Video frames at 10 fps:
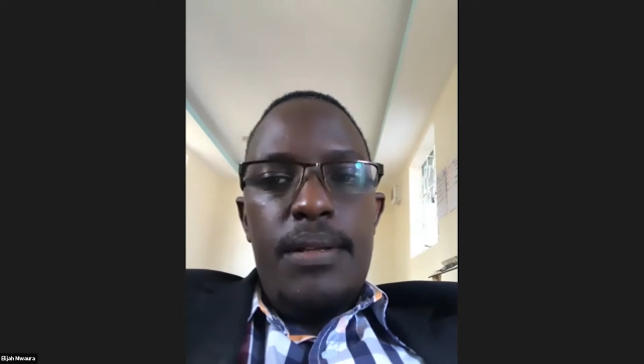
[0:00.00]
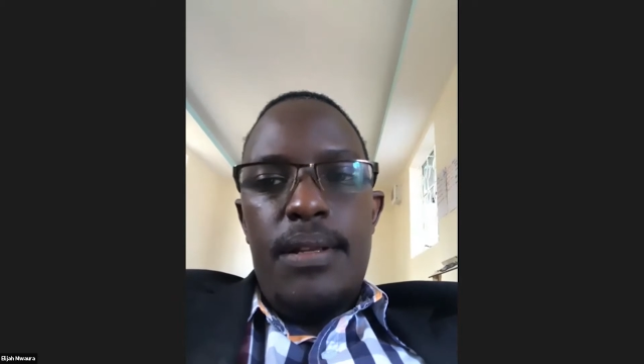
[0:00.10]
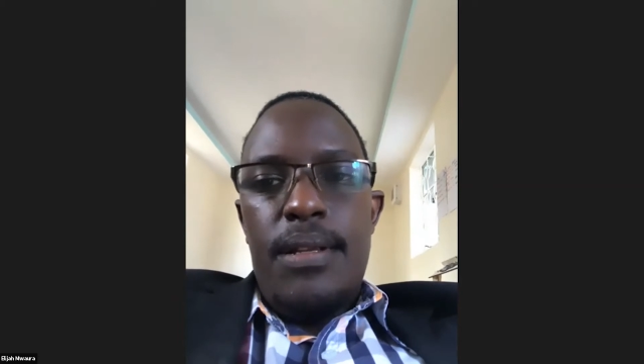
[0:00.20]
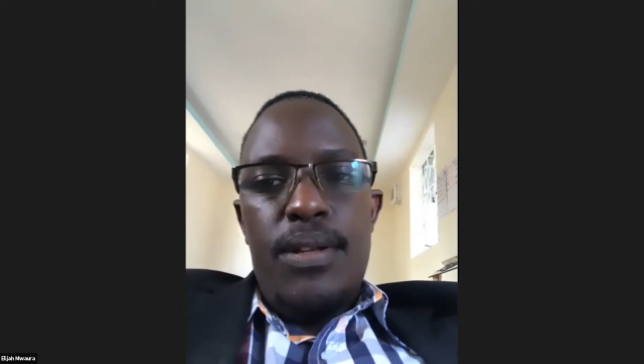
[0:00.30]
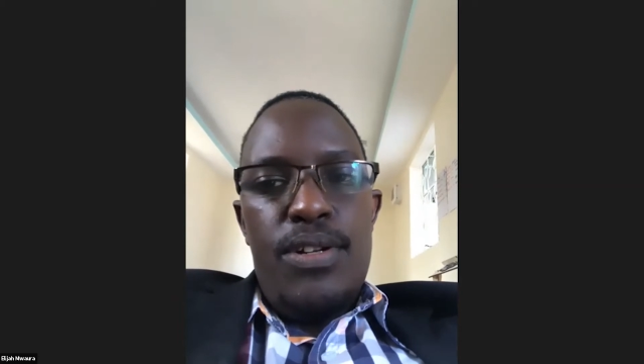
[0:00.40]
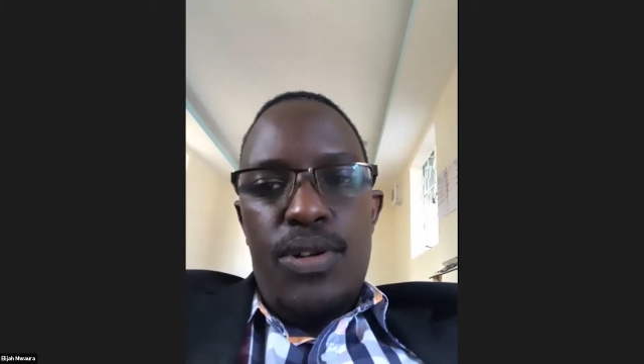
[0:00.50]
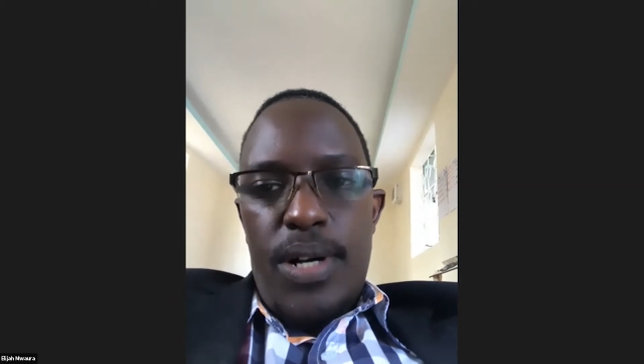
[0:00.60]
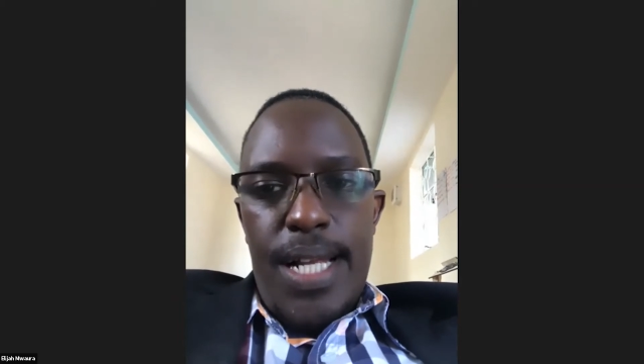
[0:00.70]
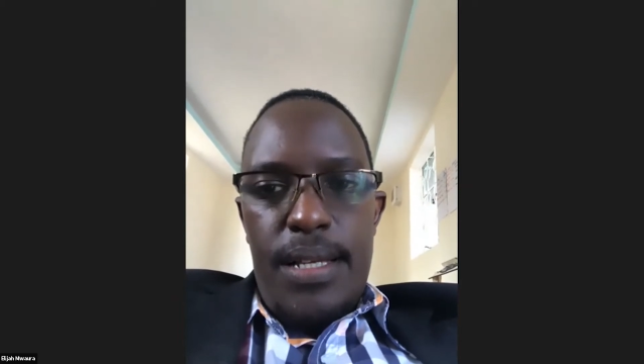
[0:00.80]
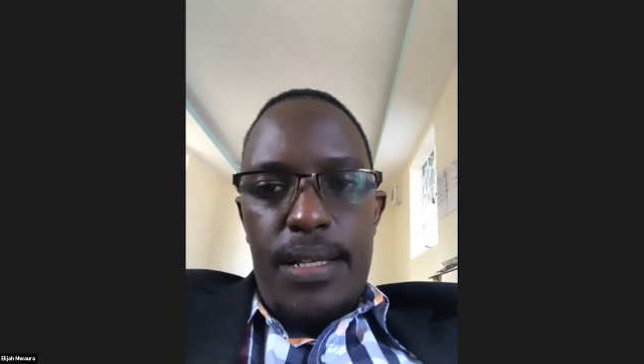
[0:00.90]
not
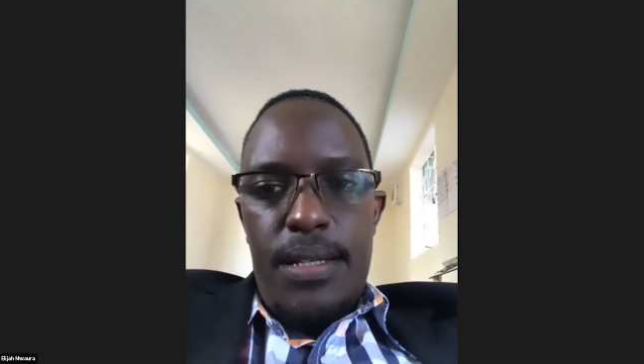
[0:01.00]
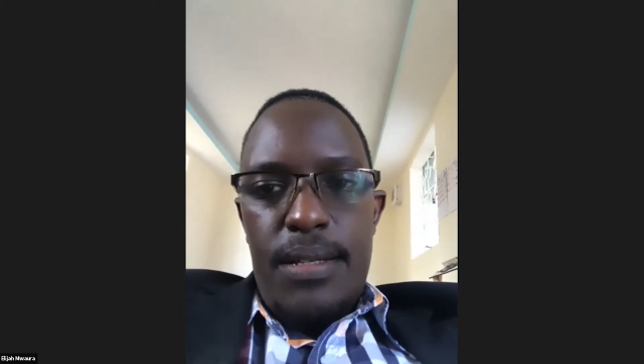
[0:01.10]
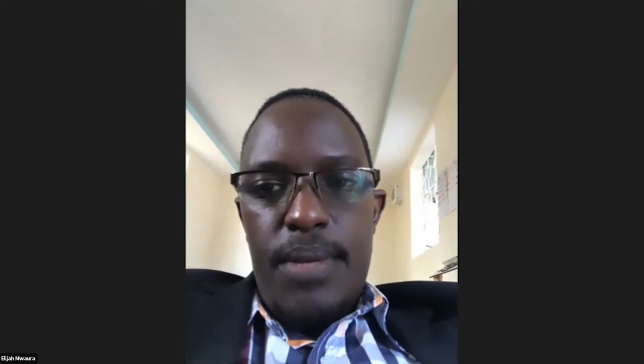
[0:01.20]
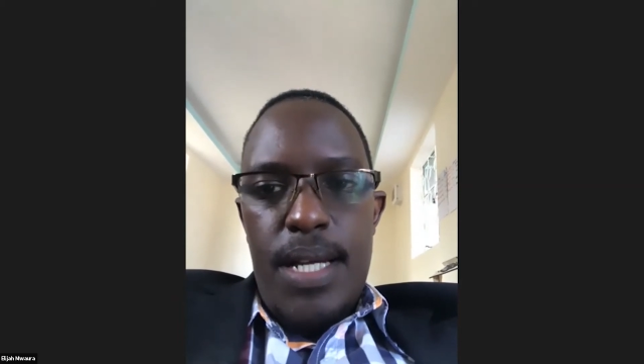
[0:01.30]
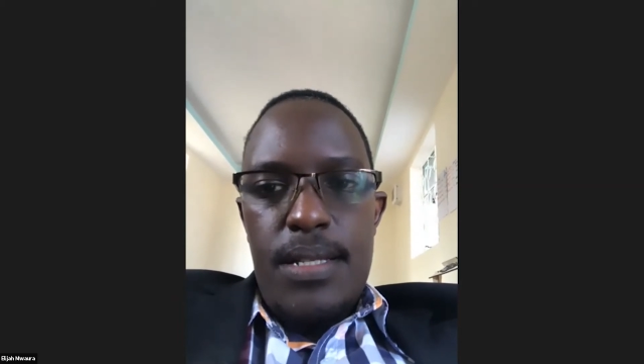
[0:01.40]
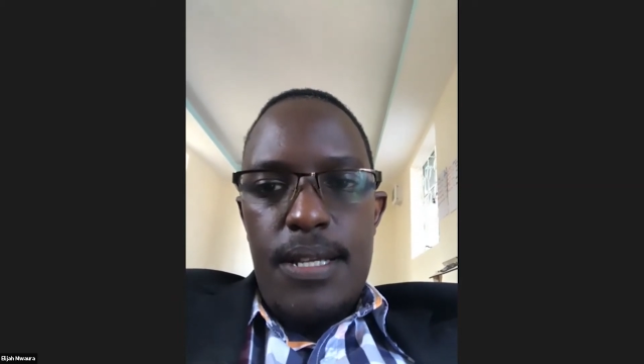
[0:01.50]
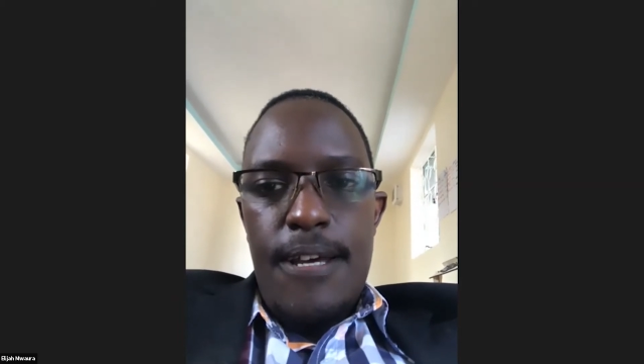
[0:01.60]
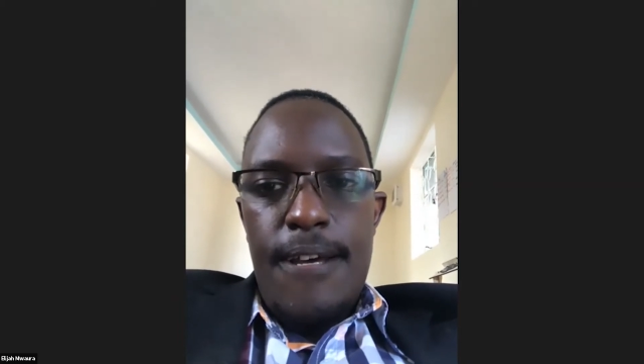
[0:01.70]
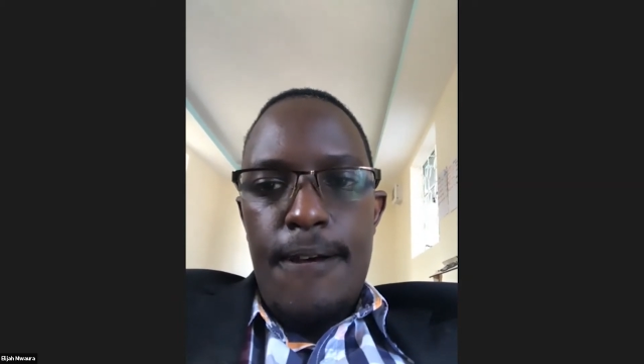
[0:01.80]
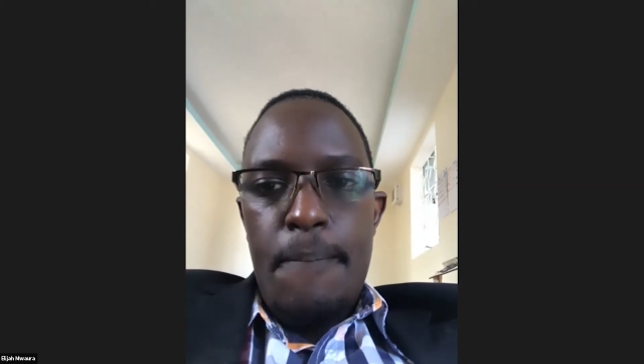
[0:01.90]
locally, but
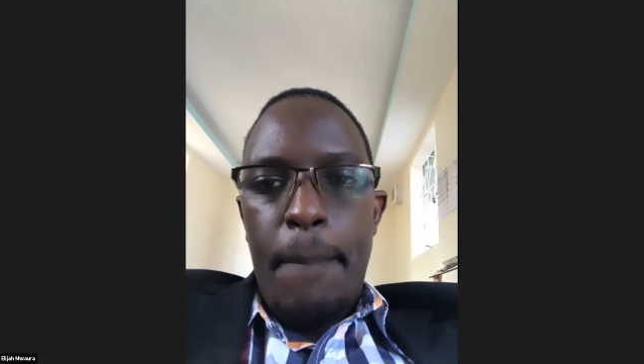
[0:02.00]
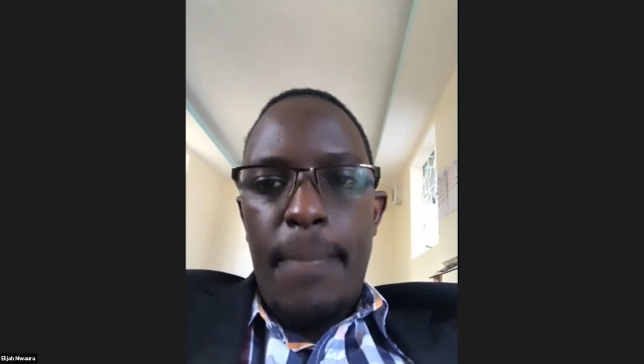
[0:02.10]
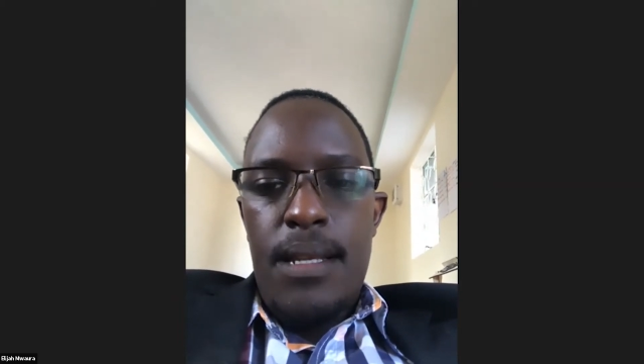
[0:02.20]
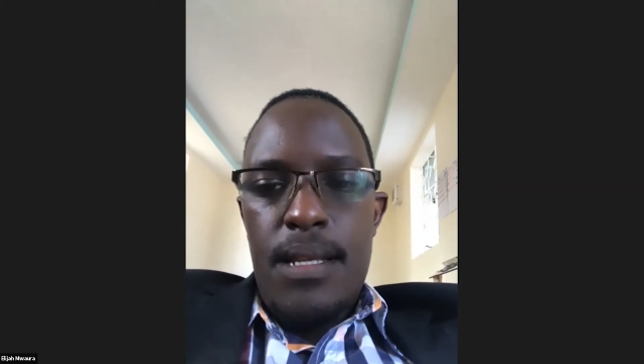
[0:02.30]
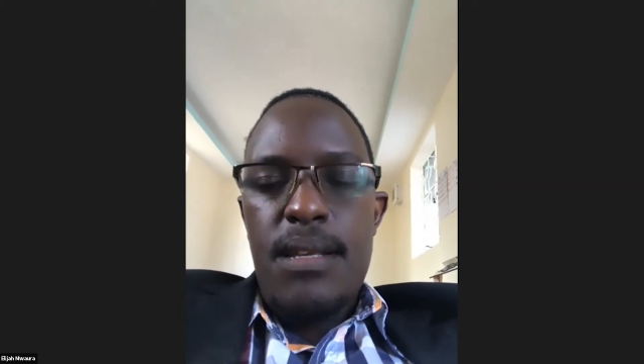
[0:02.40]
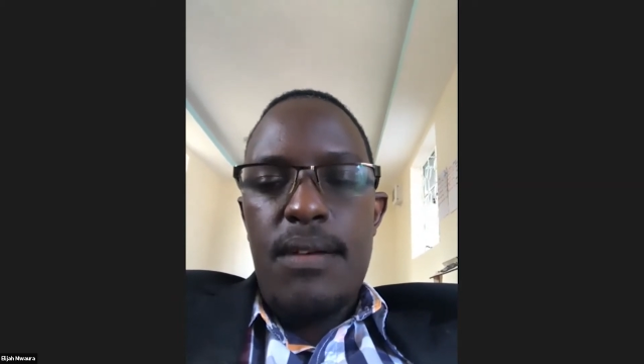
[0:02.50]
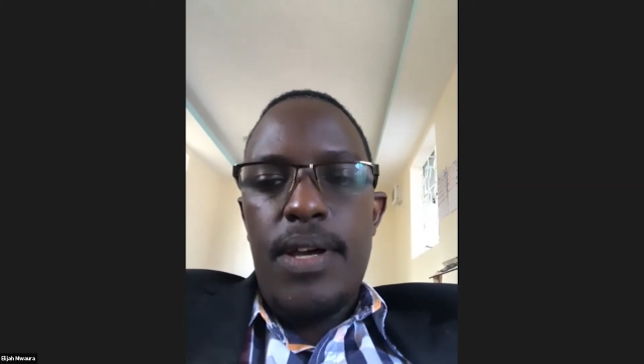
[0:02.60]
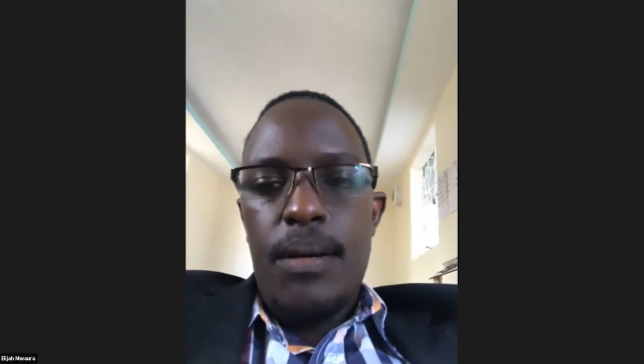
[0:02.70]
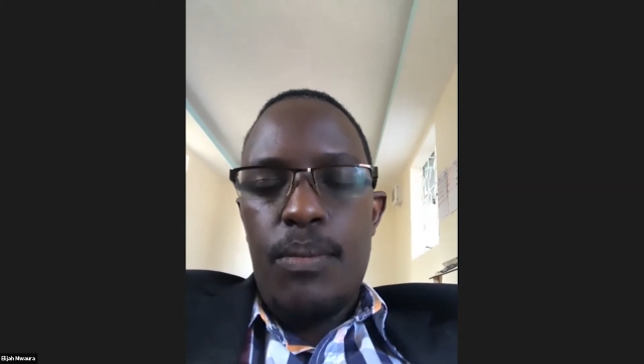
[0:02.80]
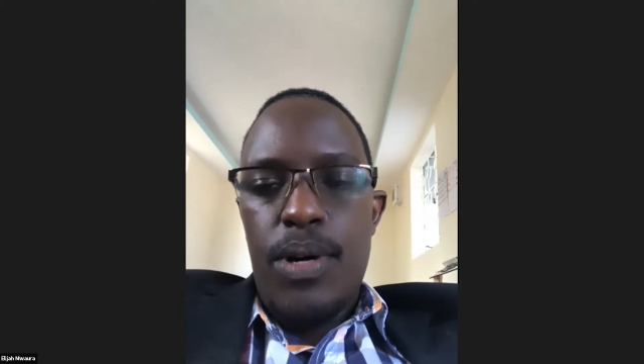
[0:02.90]
it is
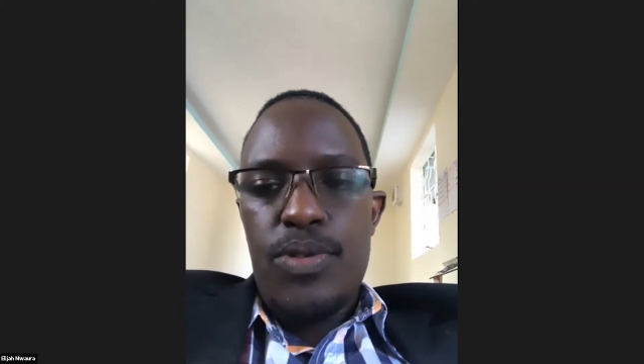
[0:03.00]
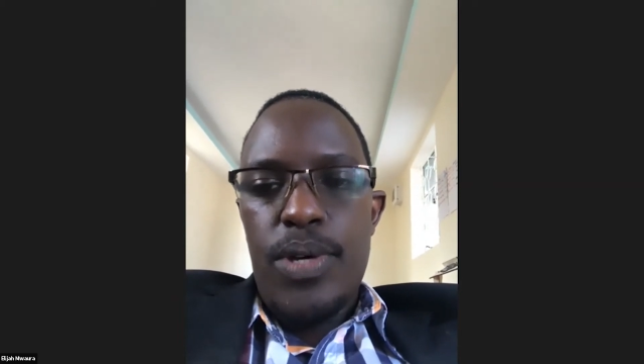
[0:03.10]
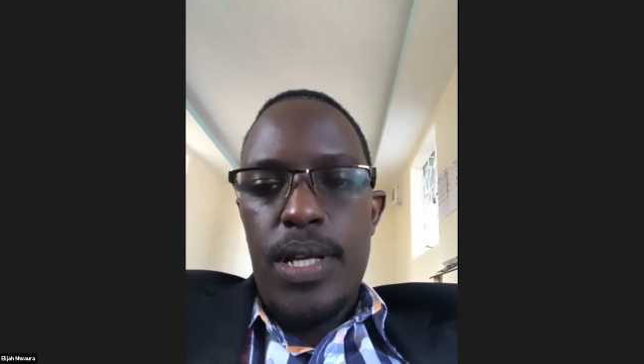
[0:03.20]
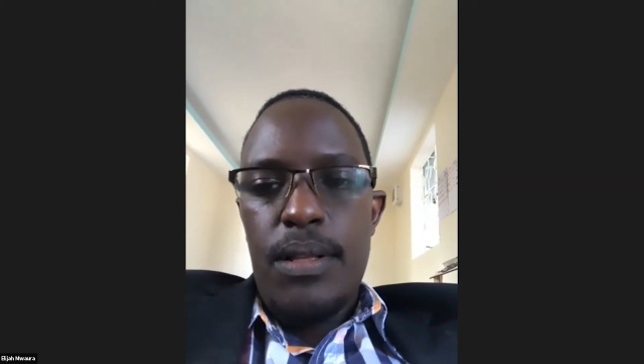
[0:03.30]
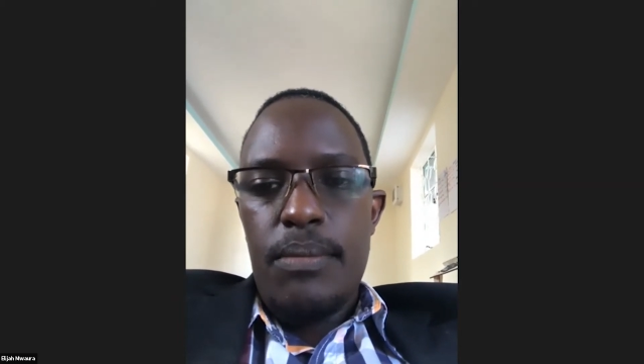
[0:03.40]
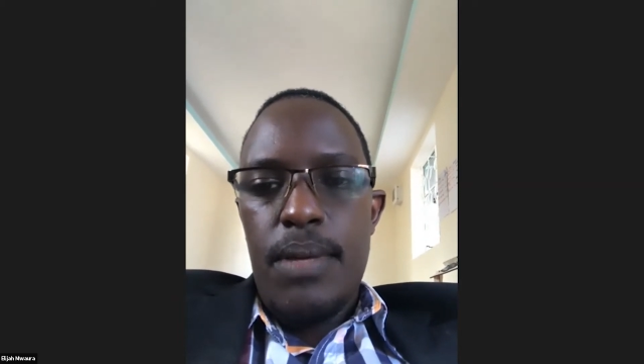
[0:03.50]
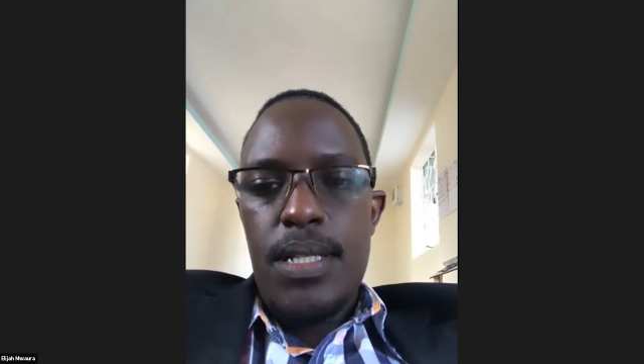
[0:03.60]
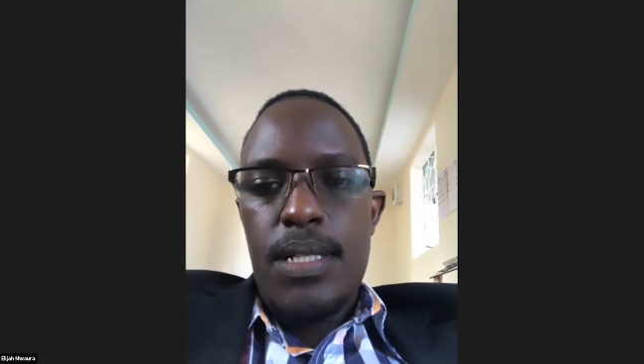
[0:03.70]
available as well, but